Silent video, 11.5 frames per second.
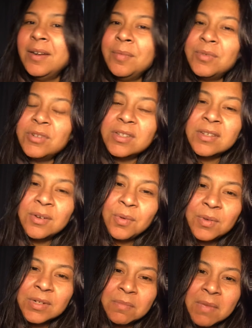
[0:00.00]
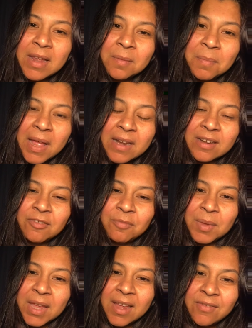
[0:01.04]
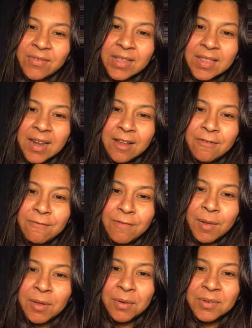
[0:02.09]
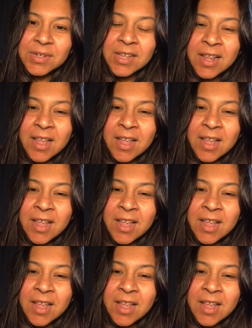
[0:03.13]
It was just an automatic pattern of behavior that I followed.